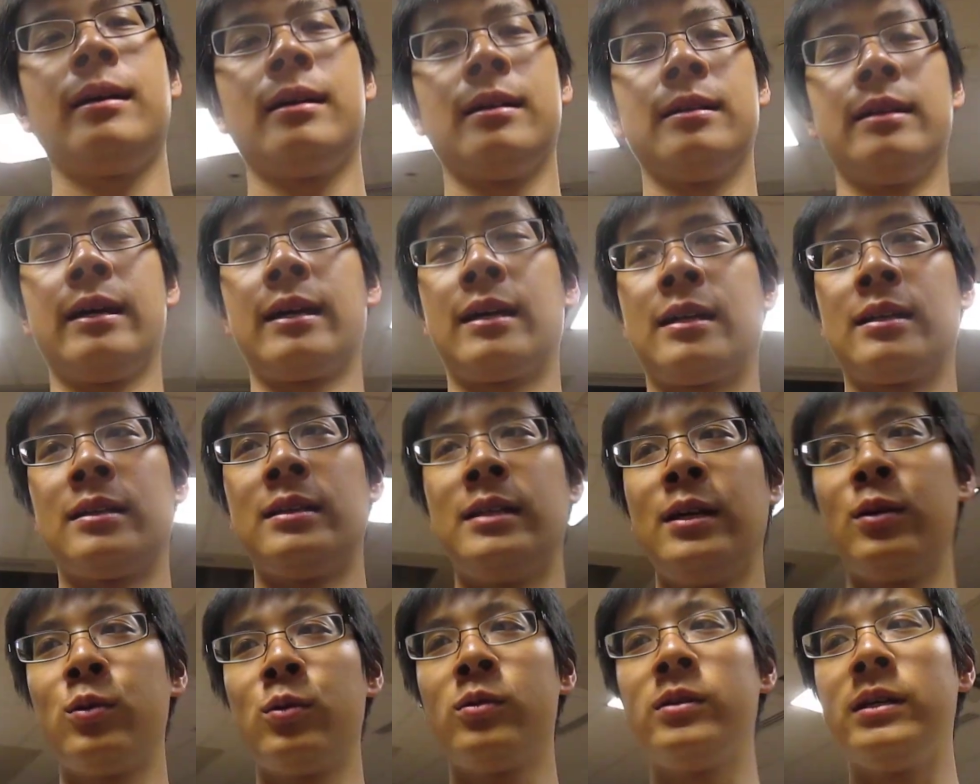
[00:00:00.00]
Like
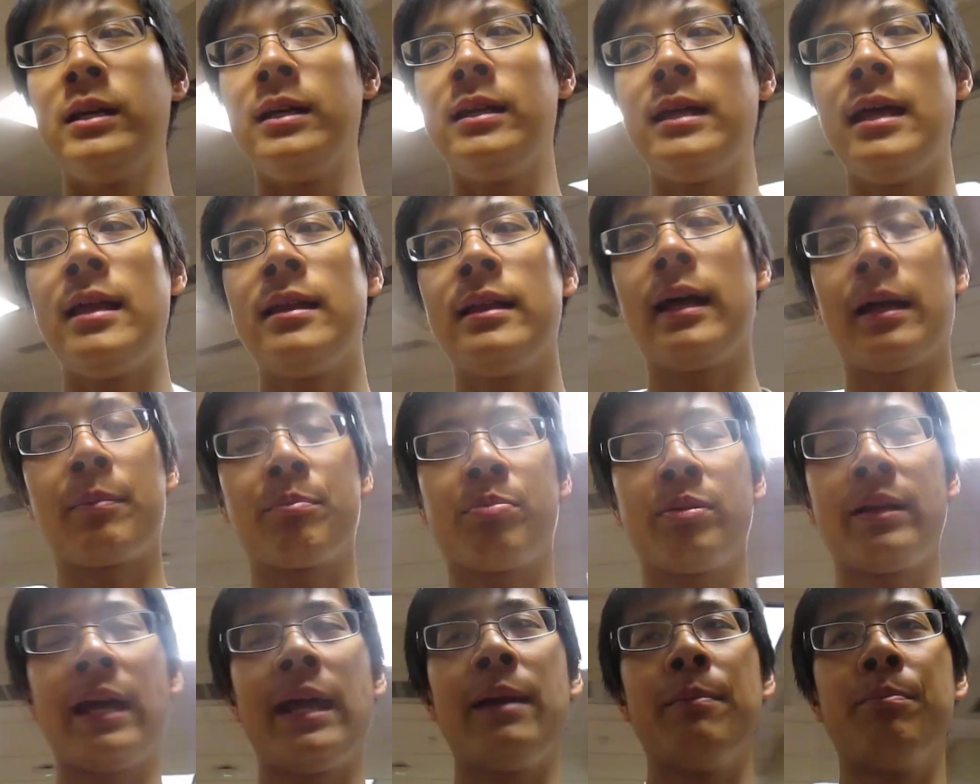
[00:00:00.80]
literally, they like
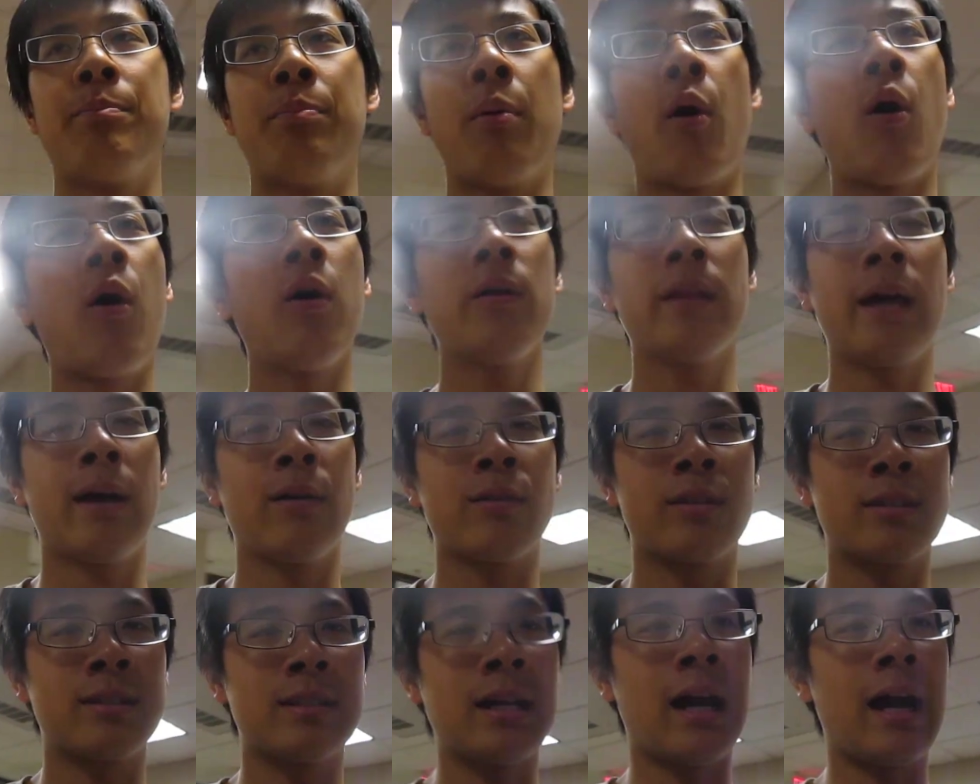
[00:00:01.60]
played ball
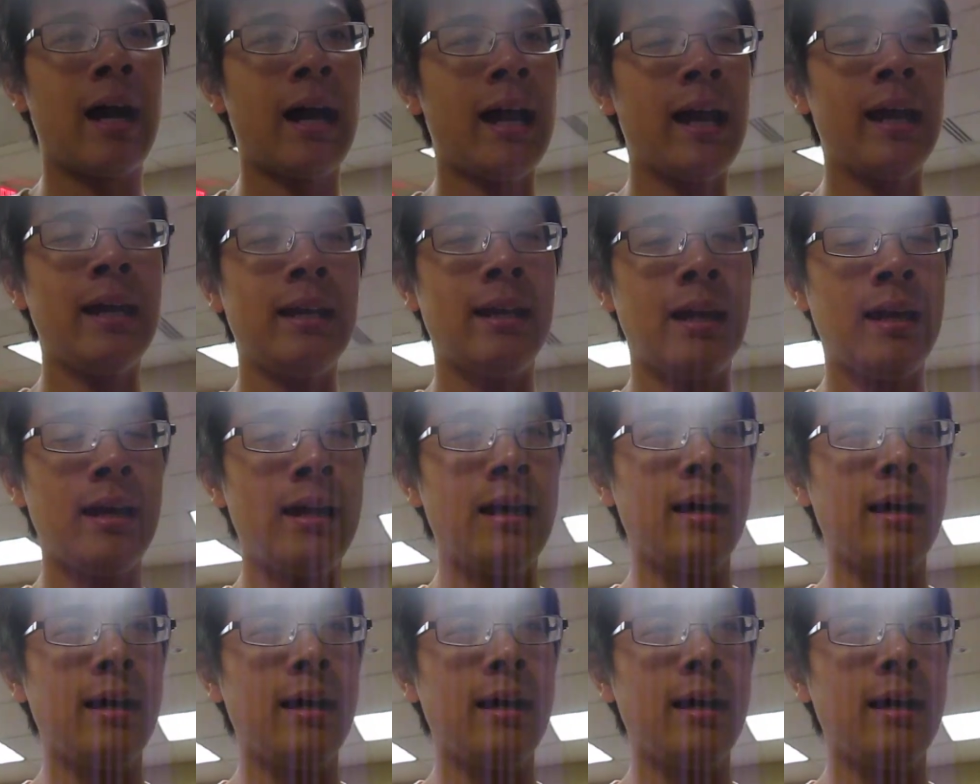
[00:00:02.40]
outside.